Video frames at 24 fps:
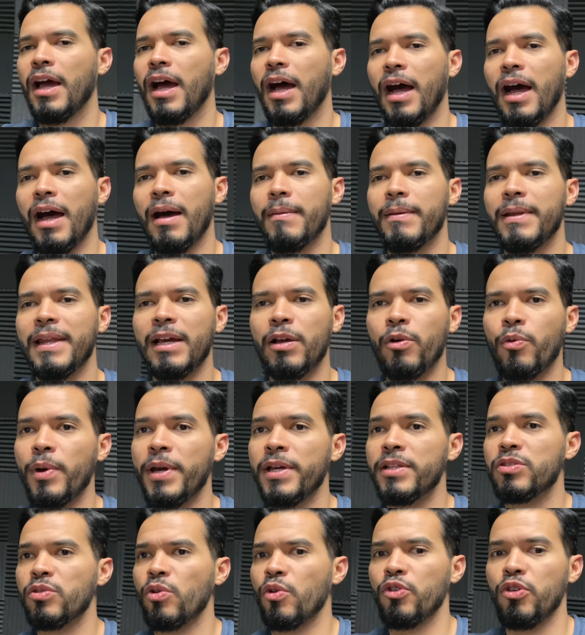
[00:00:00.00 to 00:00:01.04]

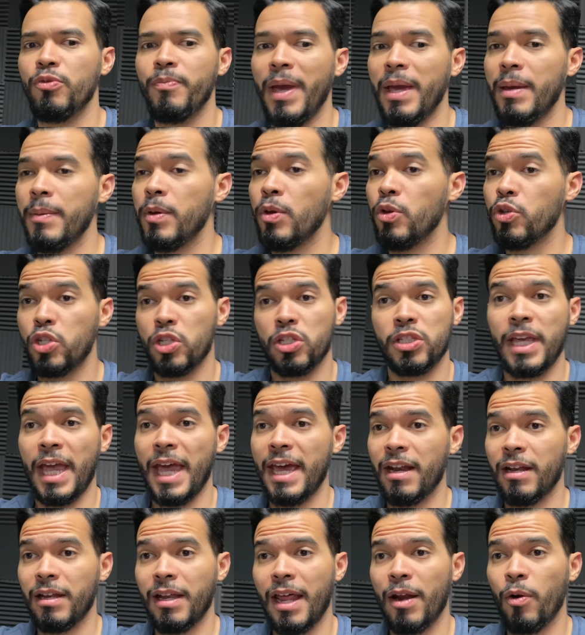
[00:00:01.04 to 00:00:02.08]
liquids, or maybe you just had
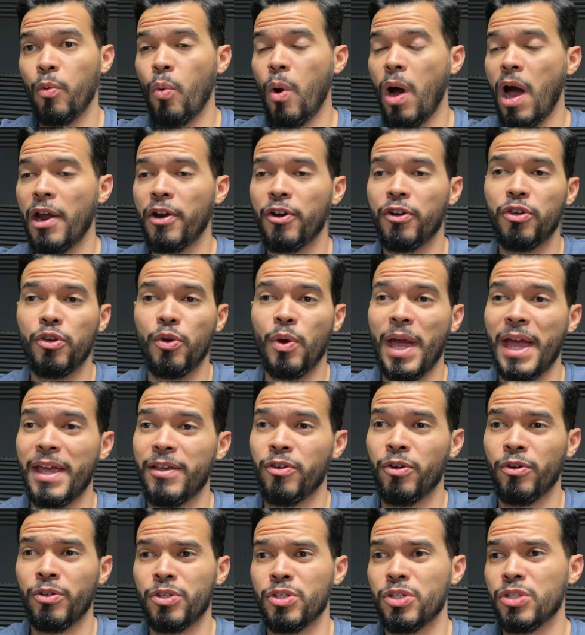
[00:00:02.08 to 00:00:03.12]
a lot of water.
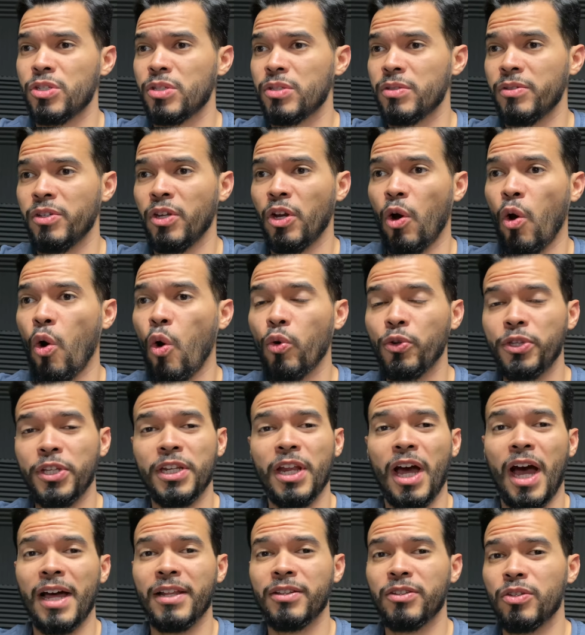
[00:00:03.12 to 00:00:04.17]
You're just holding
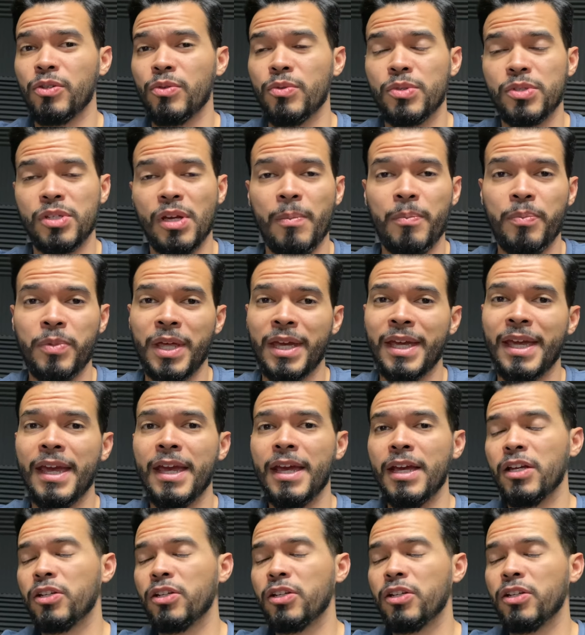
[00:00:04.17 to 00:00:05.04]
on to something.